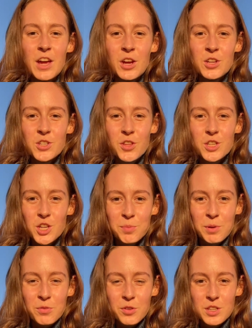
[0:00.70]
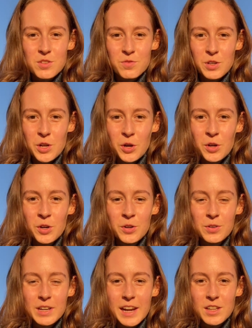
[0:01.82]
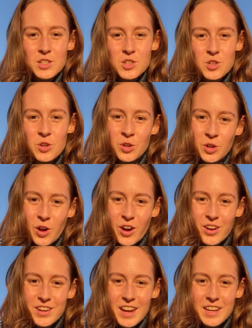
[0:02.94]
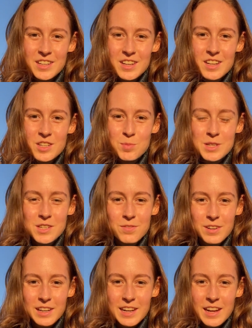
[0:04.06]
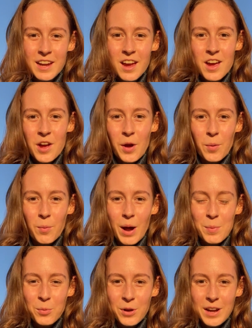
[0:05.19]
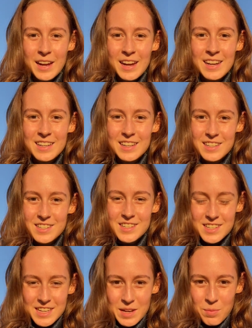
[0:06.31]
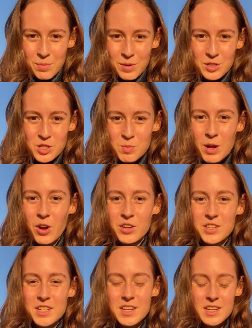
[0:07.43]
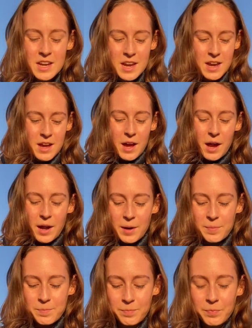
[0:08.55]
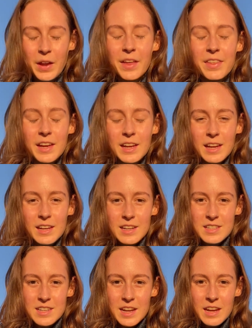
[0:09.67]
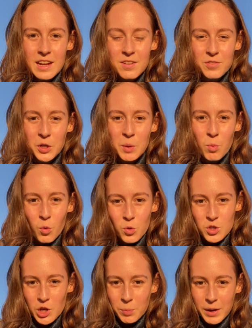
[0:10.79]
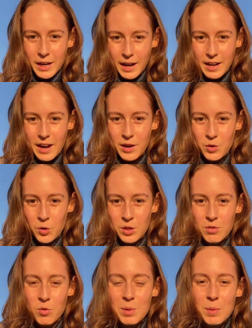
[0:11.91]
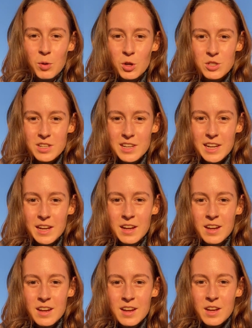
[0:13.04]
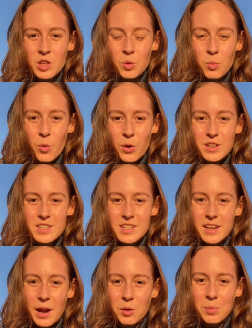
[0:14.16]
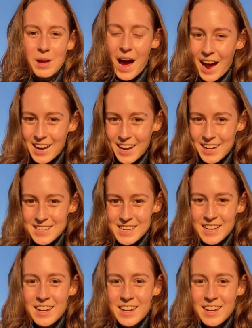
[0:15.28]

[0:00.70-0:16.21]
So the topic for this video relates to God and specifically why prayer doesn't seem to be answered. Um, I think it is a very important topic and I know that for me personally the points that I'll be highlighting